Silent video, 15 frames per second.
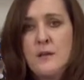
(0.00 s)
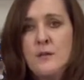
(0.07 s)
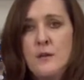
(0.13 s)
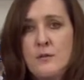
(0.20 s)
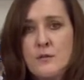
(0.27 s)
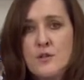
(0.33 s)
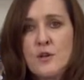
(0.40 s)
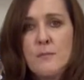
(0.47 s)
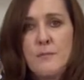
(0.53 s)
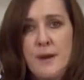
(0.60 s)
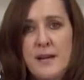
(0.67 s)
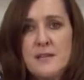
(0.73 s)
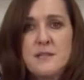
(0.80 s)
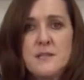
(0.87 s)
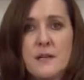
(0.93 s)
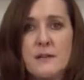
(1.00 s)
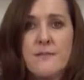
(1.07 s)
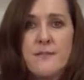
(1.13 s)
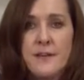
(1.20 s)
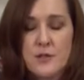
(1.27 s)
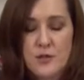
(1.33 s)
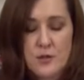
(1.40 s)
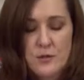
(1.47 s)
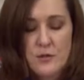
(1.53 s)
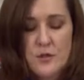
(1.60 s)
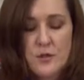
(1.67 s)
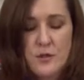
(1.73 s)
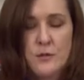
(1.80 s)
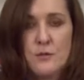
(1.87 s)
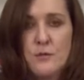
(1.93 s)
use your basting feature
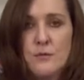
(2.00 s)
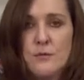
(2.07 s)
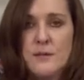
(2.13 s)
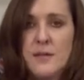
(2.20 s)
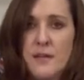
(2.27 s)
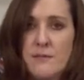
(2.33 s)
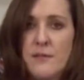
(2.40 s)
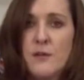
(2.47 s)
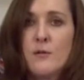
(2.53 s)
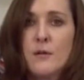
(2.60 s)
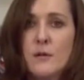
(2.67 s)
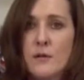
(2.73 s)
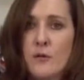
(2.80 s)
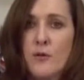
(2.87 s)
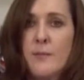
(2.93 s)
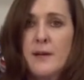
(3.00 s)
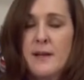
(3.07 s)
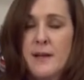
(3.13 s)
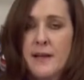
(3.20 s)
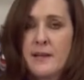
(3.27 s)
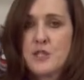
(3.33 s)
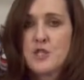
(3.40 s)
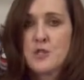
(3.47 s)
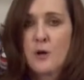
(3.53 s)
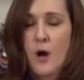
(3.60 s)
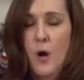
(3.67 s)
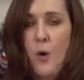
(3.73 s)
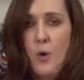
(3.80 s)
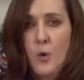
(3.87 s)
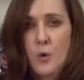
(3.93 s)
to give you a little bit of extra
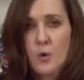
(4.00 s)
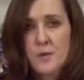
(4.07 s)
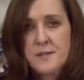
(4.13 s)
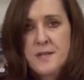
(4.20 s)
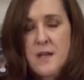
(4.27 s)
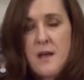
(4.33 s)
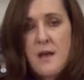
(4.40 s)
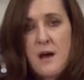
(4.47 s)
hold